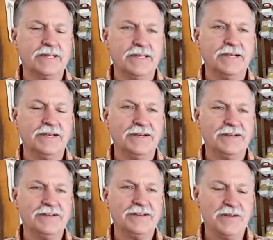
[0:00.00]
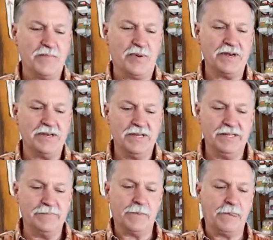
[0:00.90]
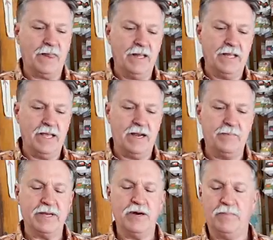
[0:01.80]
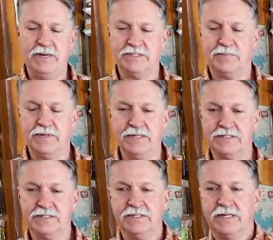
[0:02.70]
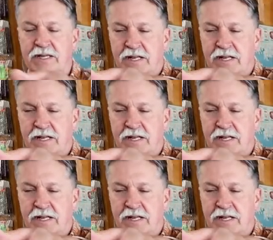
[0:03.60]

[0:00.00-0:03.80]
Yeah, pretty neat. He had a big old punch press, and